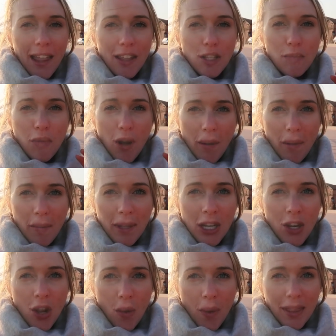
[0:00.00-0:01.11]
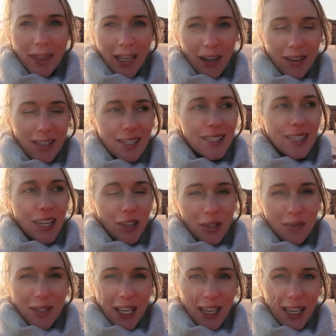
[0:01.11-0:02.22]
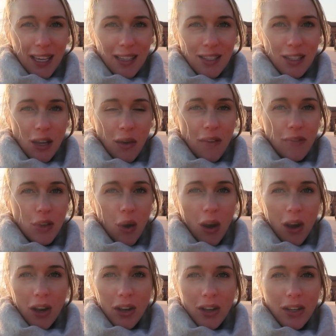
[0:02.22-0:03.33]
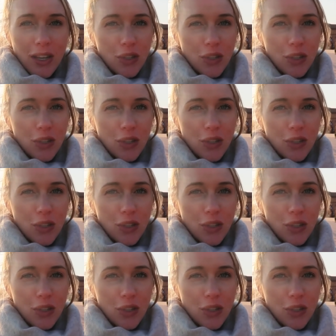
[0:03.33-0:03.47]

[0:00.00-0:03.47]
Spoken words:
and there's probably no one there to sell you tickets. So if you are